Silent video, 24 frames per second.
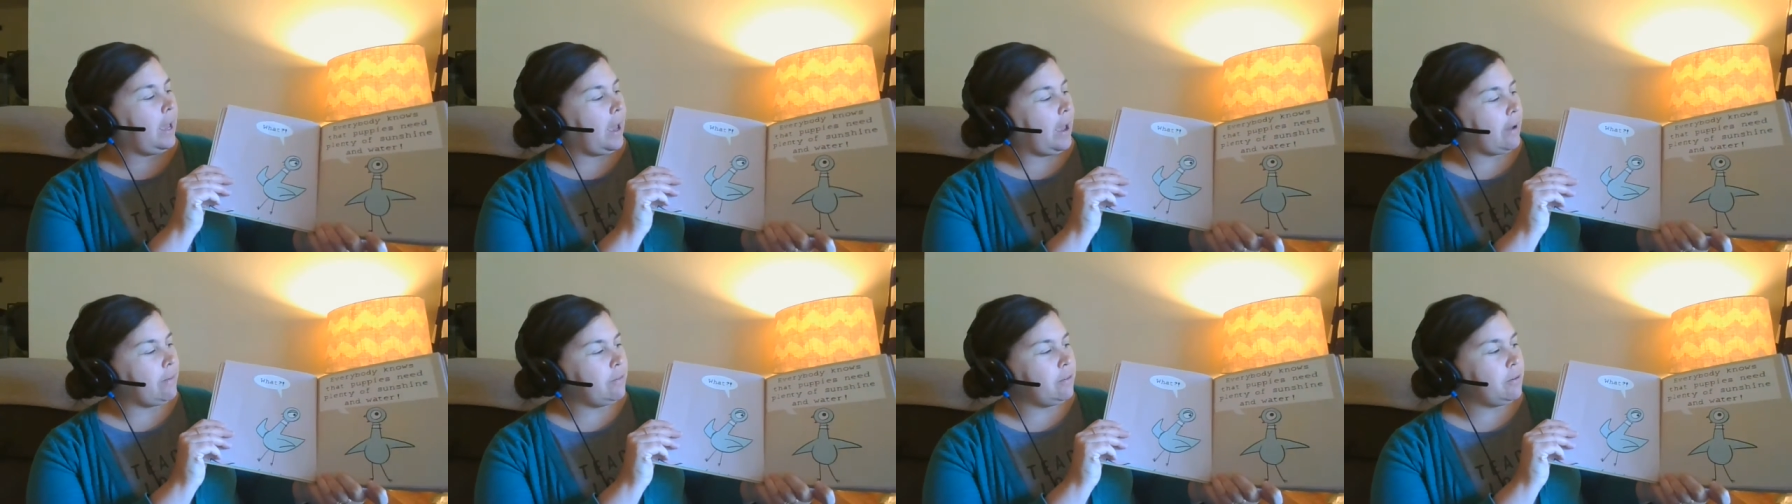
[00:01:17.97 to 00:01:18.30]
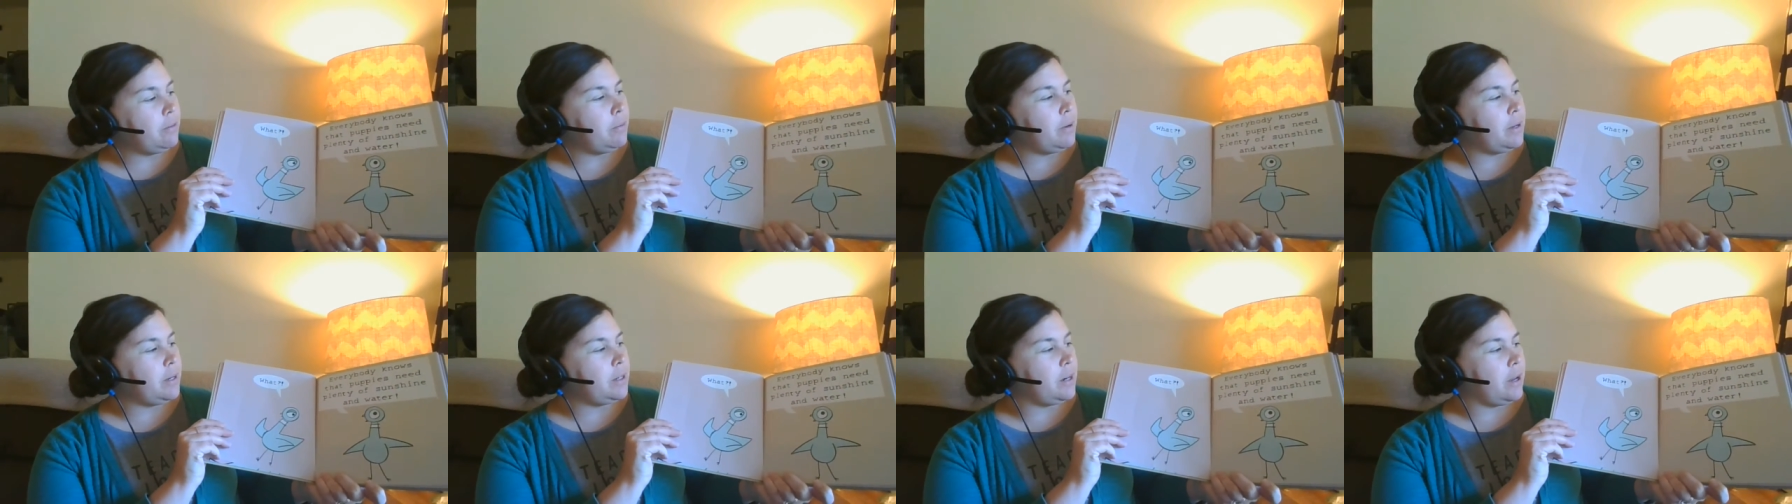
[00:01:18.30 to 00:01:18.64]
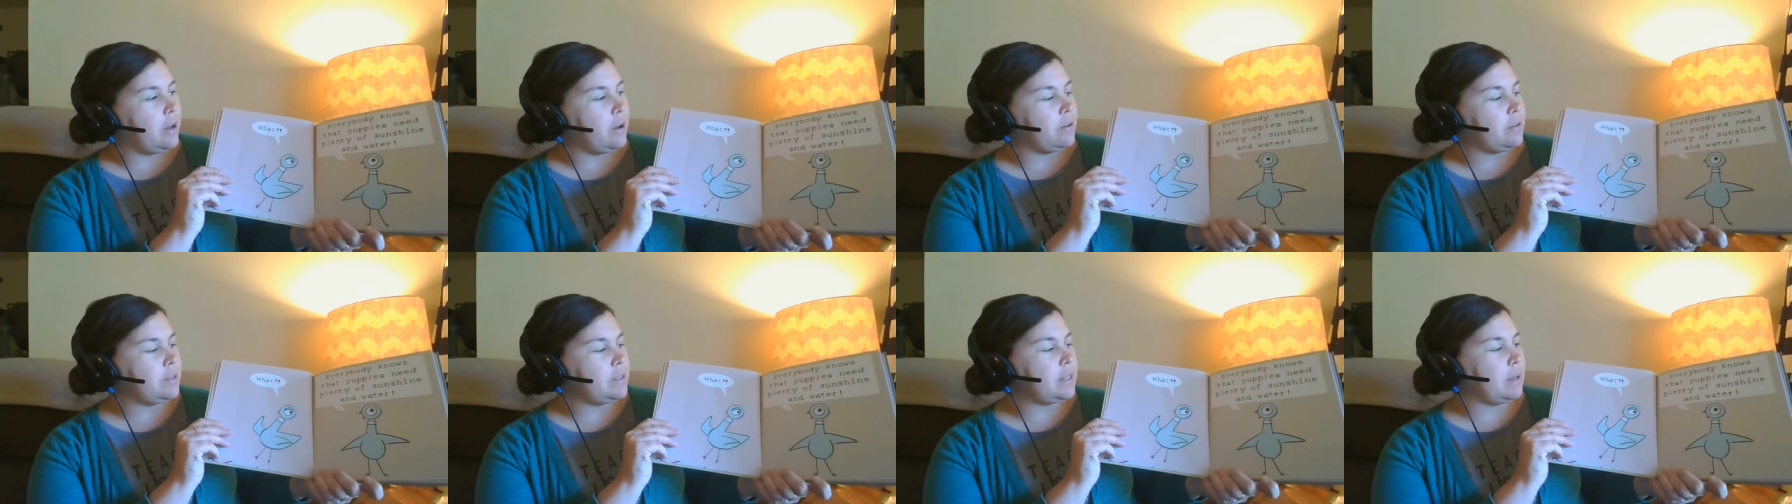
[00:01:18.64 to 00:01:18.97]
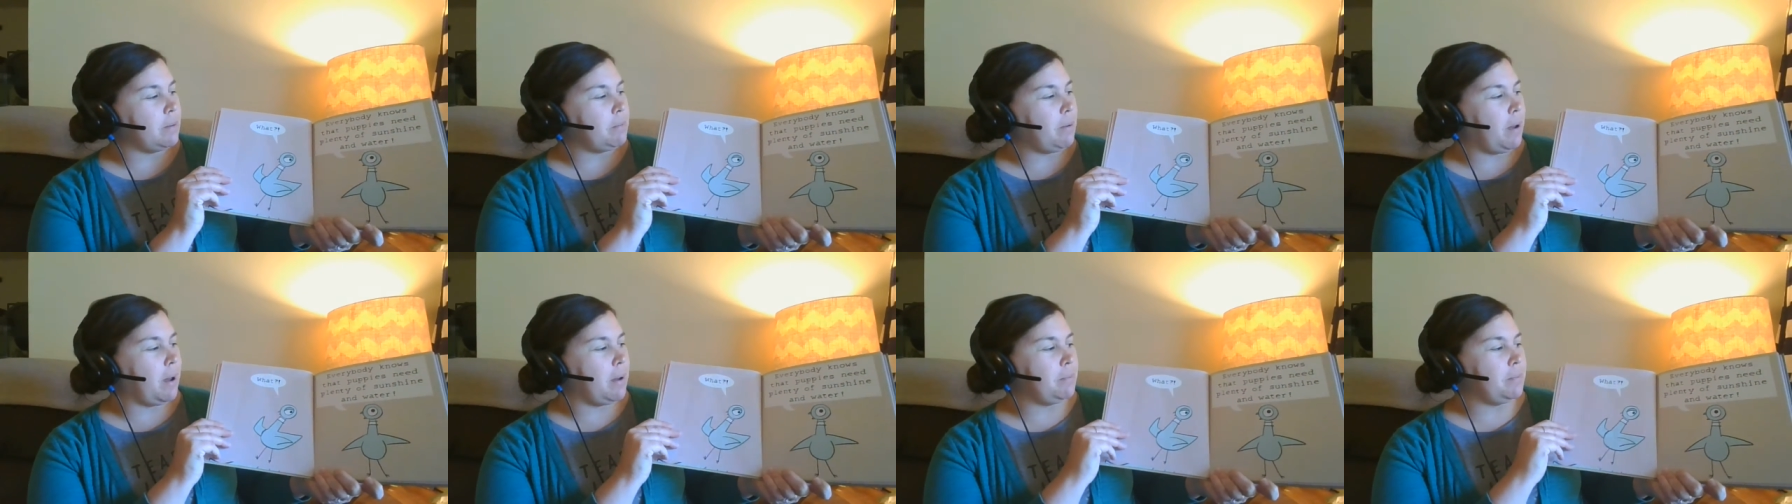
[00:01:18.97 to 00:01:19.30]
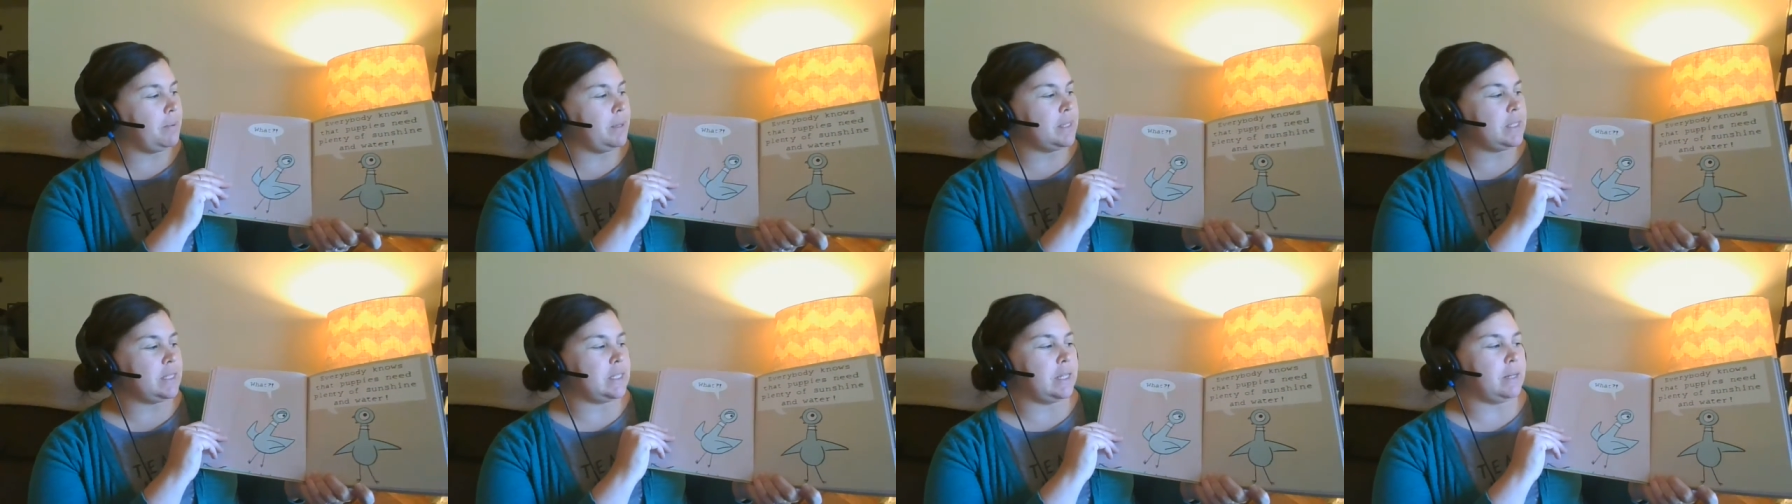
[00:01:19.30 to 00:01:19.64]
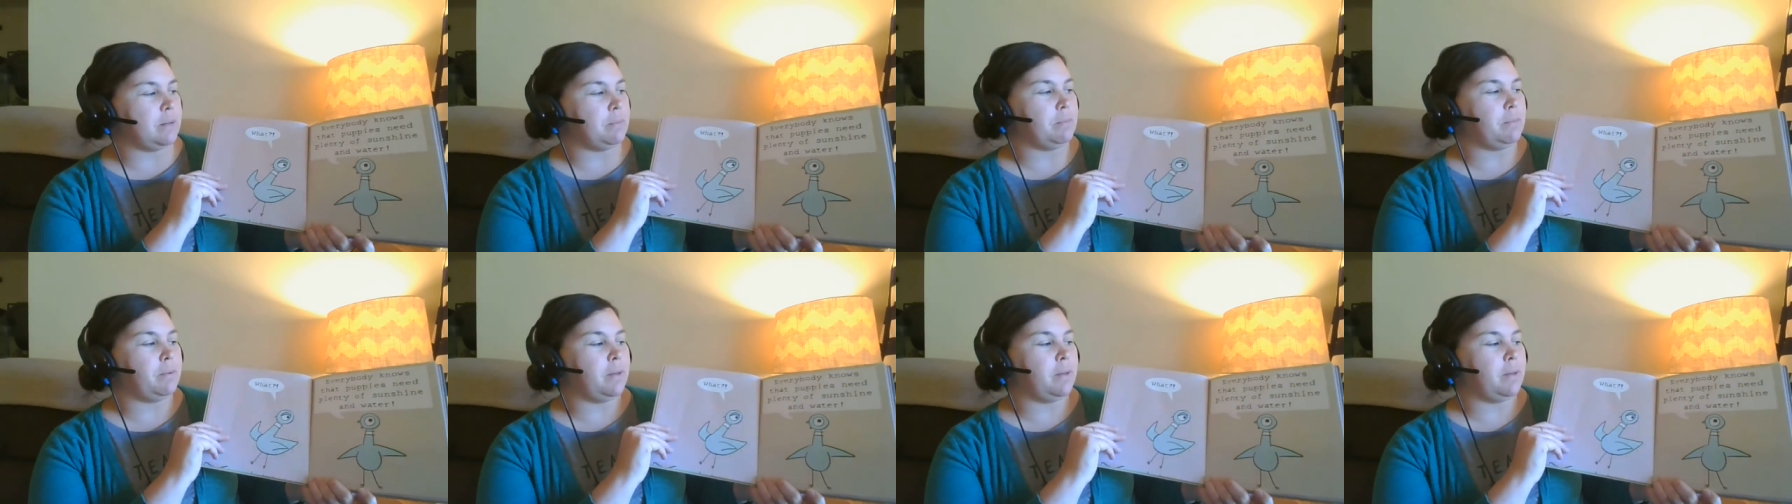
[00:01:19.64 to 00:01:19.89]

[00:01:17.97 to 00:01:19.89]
Everyone knows that puppies need